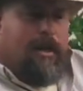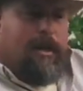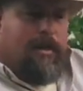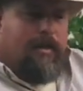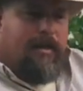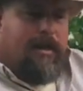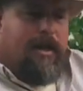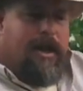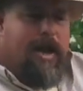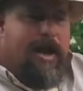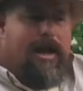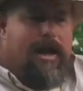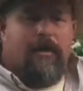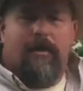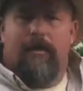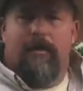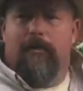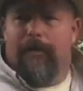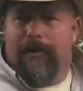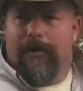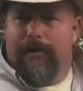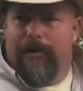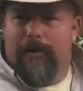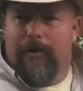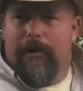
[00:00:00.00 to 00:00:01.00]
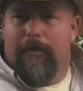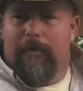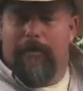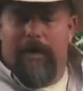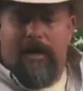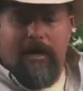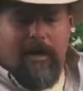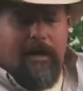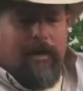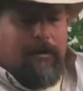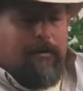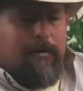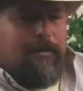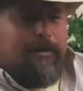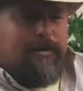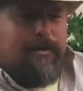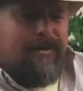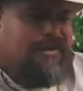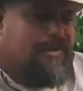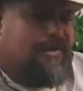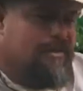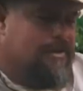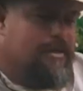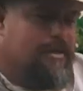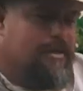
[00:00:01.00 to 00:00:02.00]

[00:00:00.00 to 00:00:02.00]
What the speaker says: the cattle that we grew up eating, which is